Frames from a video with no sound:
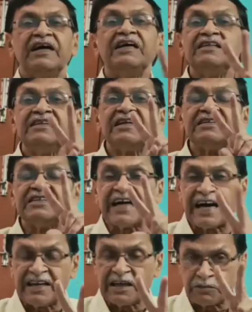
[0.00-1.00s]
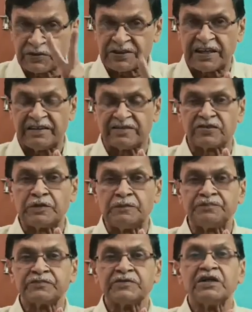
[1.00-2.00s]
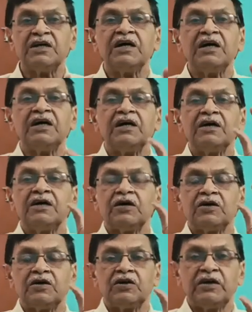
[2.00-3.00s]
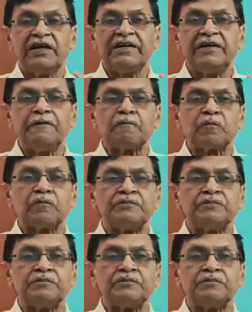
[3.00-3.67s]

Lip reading: in the xylem cells. In